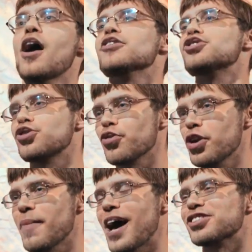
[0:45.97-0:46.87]

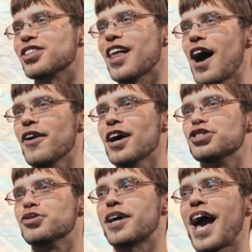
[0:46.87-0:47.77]
scream as loud
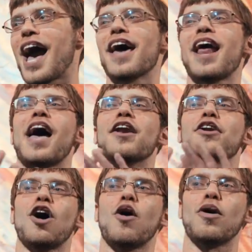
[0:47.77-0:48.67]
as you can,
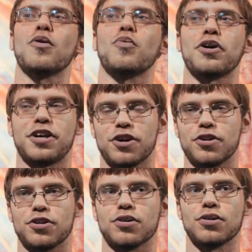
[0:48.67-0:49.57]
and no one will hear
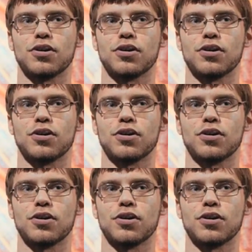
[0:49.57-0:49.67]
you.